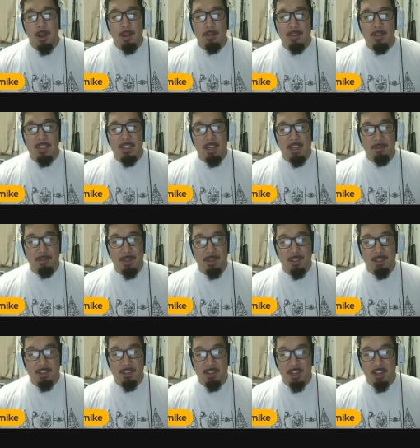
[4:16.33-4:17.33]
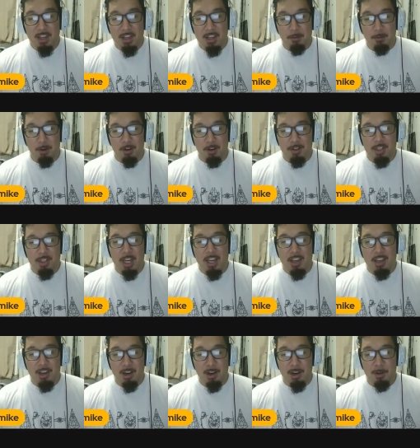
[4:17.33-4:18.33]
DNPs today were
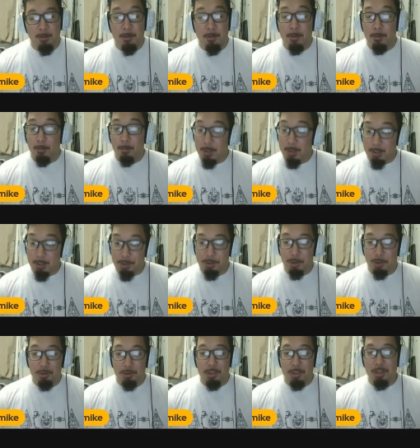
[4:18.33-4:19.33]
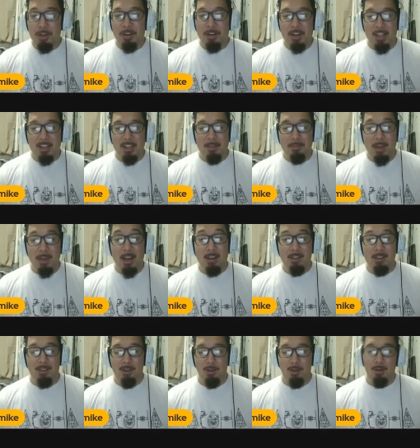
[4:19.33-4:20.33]
Jair with the shoulder, not the back.
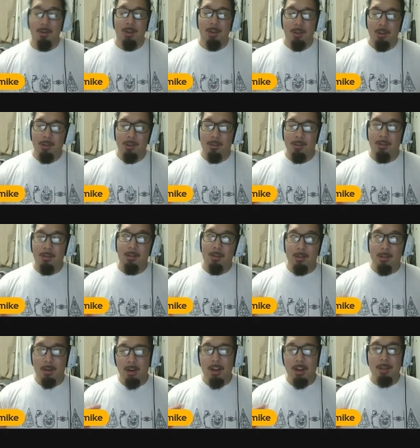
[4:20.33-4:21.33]
So good